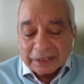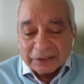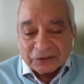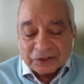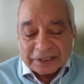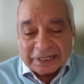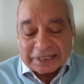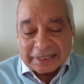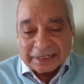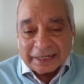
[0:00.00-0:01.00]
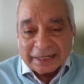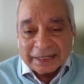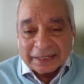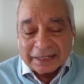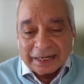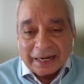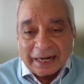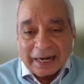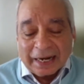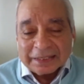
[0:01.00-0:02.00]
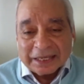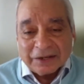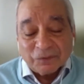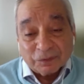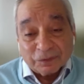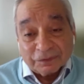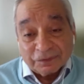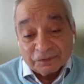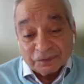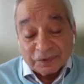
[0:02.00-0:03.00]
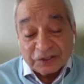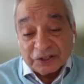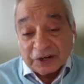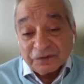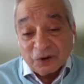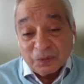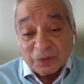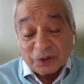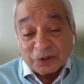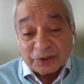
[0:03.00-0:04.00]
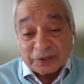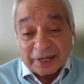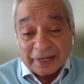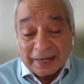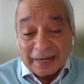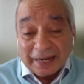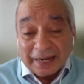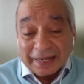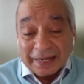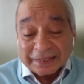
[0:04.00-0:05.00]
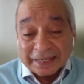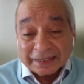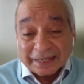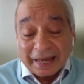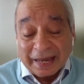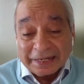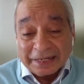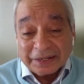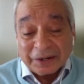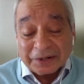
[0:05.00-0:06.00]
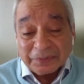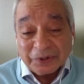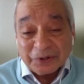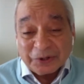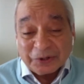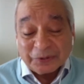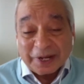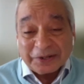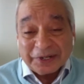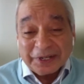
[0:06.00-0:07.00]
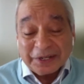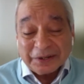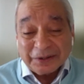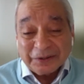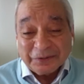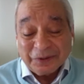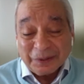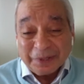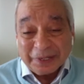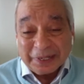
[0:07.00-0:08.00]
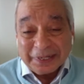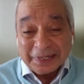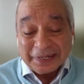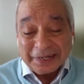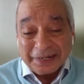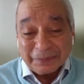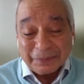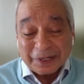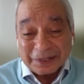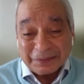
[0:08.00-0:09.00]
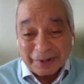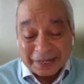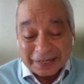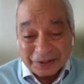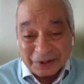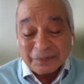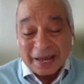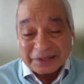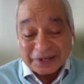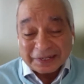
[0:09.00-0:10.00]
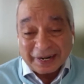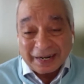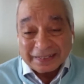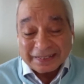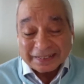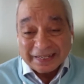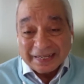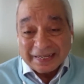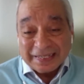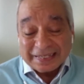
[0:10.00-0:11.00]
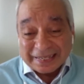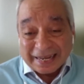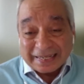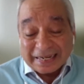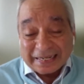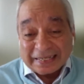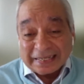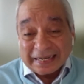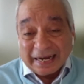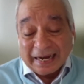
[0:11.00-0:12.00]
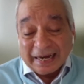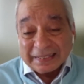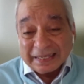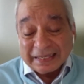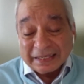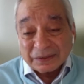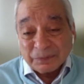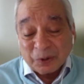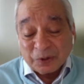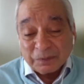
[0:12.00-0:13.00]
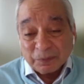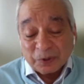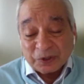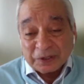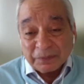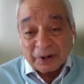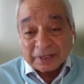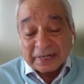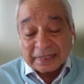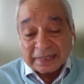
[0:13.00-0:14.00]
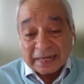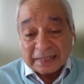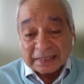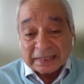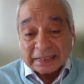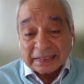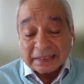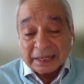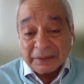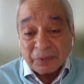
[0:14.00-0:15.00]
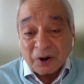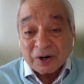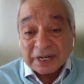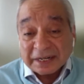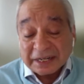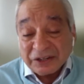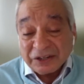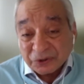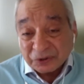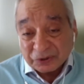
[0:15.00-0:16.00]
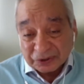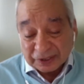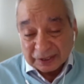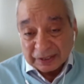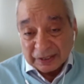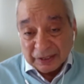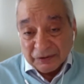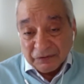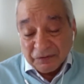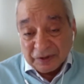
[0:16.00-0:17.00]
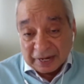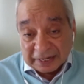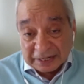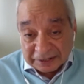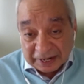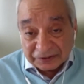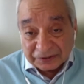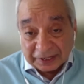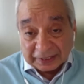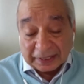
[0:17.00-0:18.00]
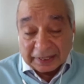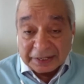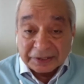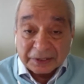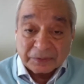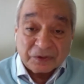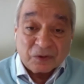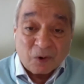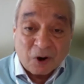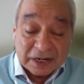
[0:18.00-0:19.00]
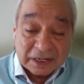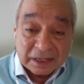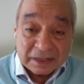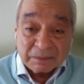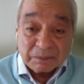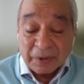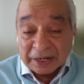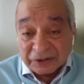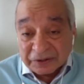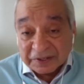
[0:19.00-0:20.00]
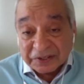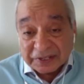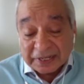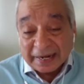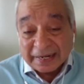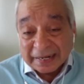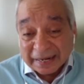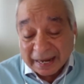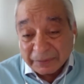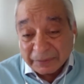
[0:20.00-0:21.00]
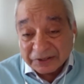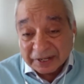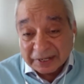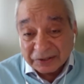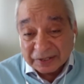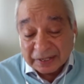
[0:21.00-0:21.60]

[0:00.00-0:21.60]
certainly, I think first and foremost, I think any contribution to ATREE will be doubled by your matching grant. Secondly, I think it's most important that the important issues we are addressing in terms of the water, biodiversity, and climate change.